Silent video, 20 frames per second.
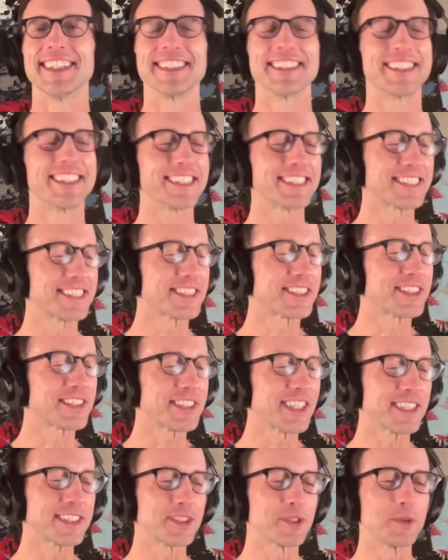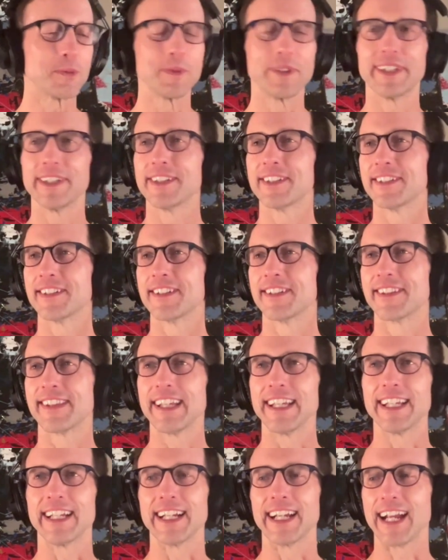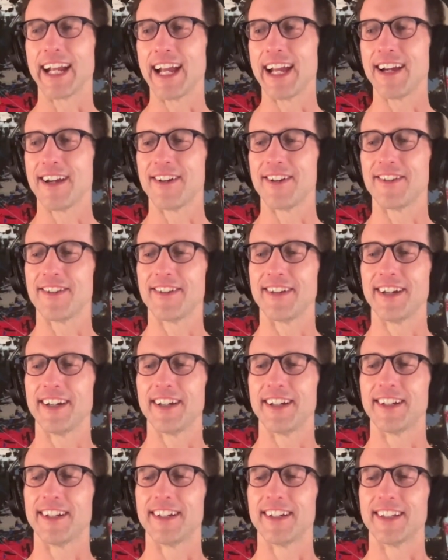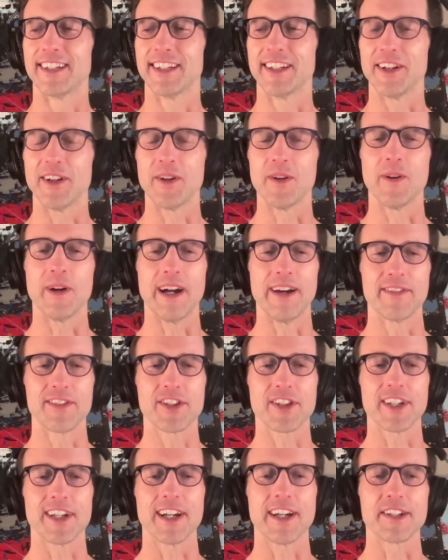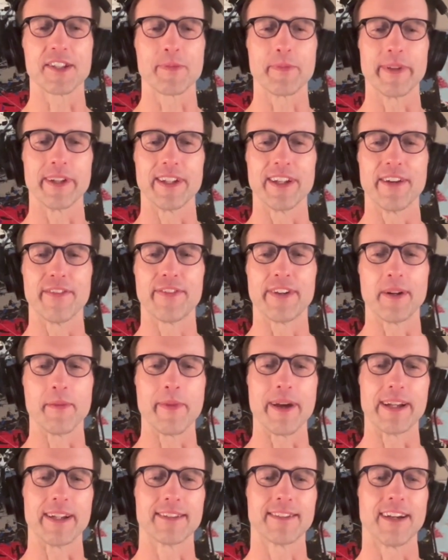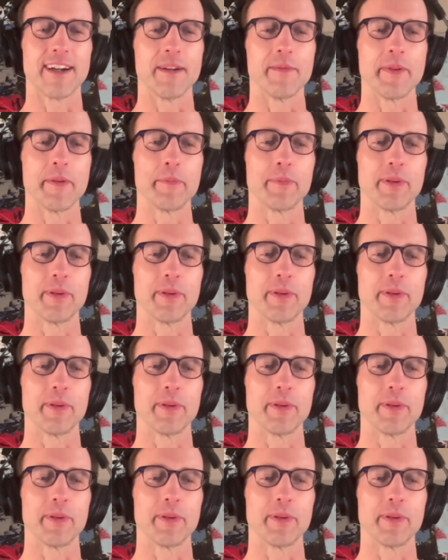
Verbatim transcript: this is such a weird thing how uh, you know obviously i spent a fair amount of time in